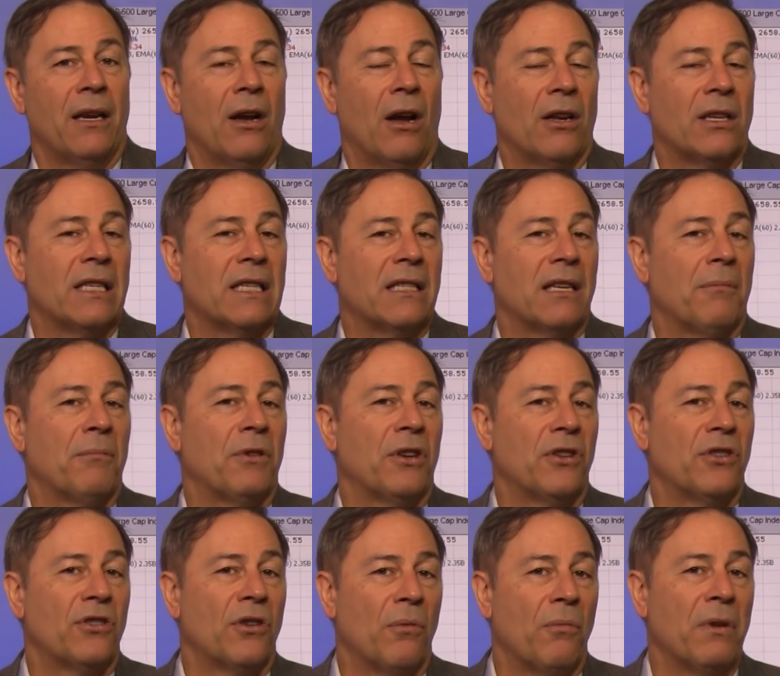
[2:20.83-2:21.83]
causes some
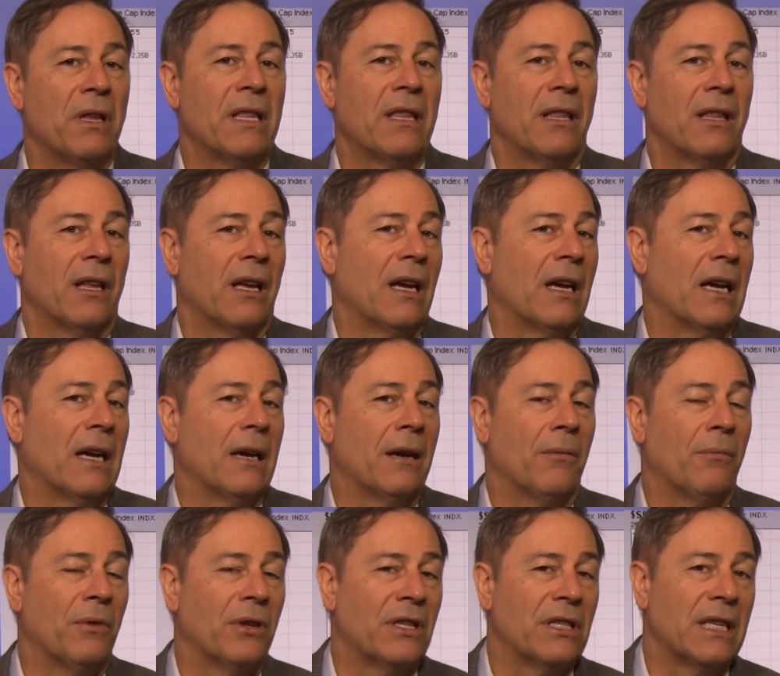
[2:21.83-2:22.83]
concern with
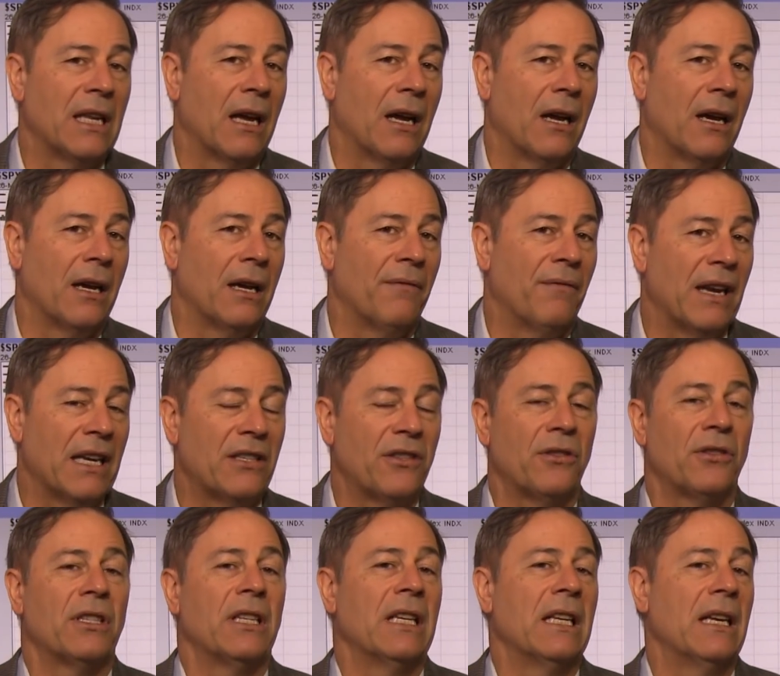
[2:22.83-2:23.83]
investors,